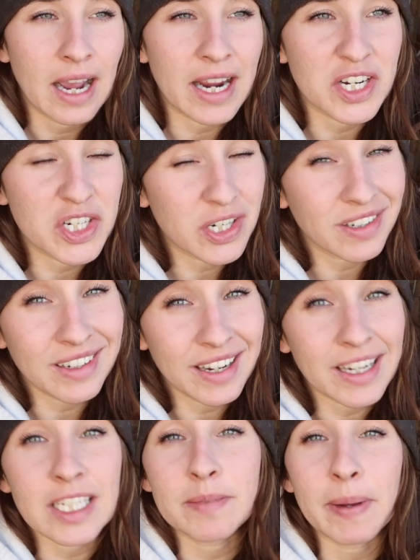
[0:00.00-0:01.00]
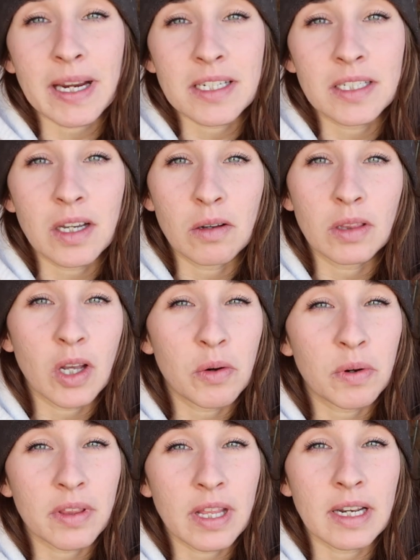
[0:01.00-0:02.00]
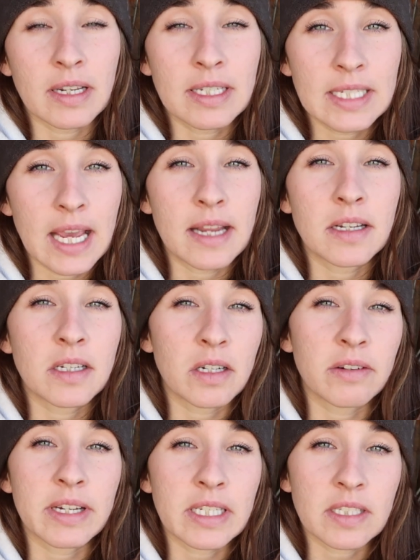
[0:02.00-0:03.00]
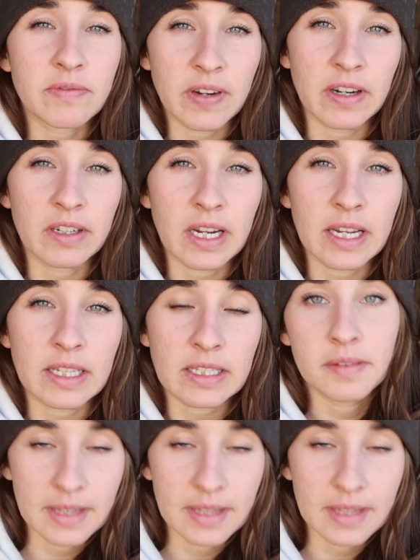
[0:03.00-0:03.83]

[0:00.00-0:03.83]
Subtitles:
I shouldn't expect to go lower than 10 degrees Fahrenheit.